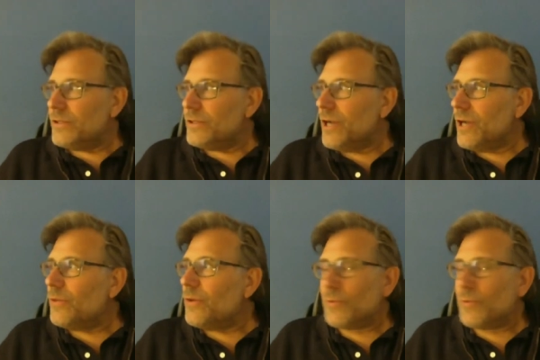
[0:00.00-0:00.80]
So
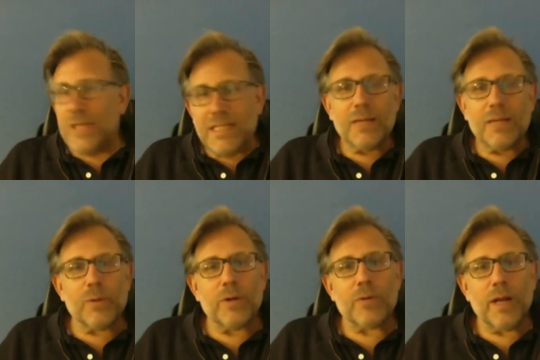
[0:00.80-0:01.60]
the risk that
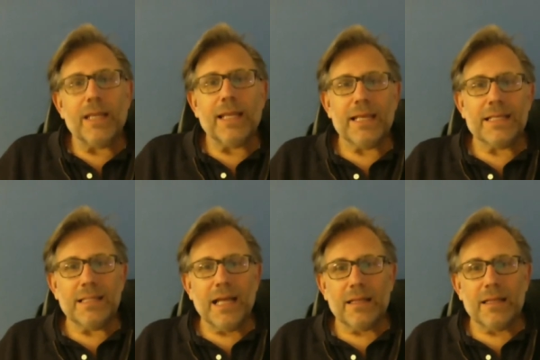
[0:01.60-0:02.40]
we're running is
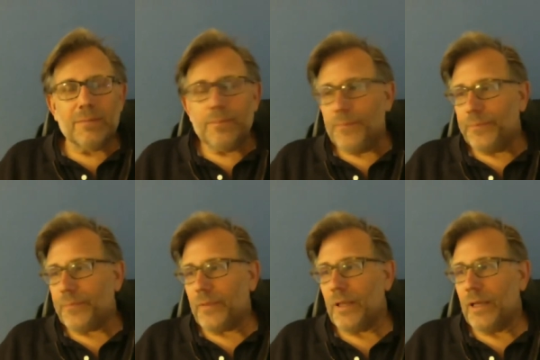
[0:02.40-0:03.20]
that
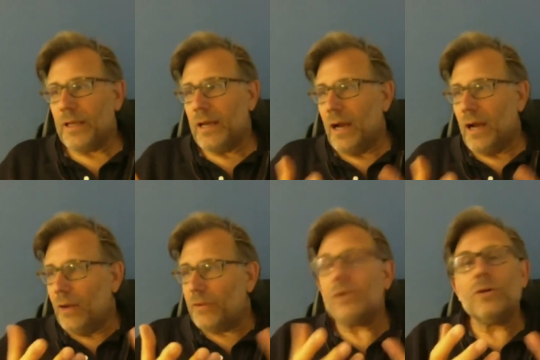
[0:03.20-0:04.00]
on
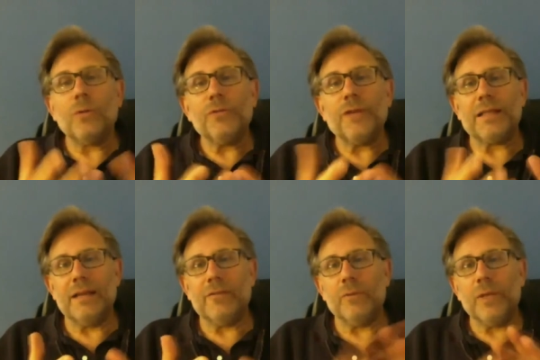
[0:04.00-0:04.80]
the content
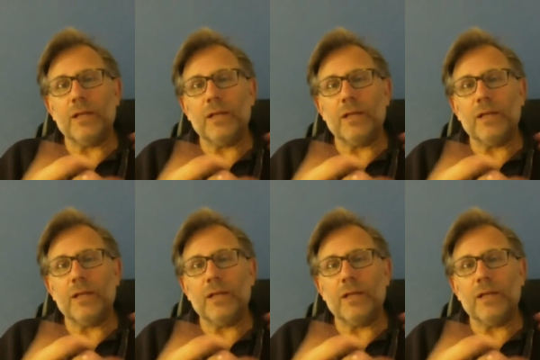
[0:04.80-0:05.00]
level, we can